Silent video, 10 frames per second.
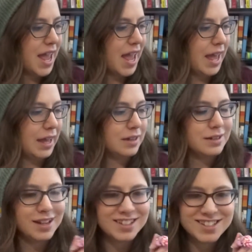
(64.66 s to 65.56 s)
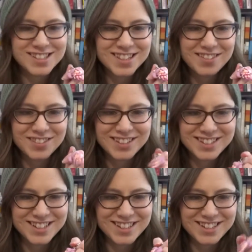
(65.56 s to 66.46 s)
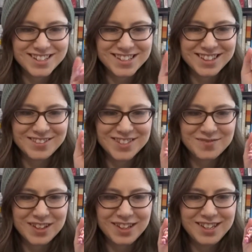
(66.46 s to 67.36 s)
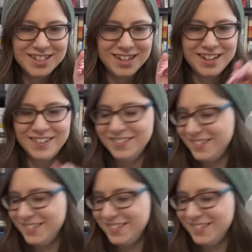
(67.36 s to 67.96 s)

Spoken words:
and I just love it. She just lives on my keychain now.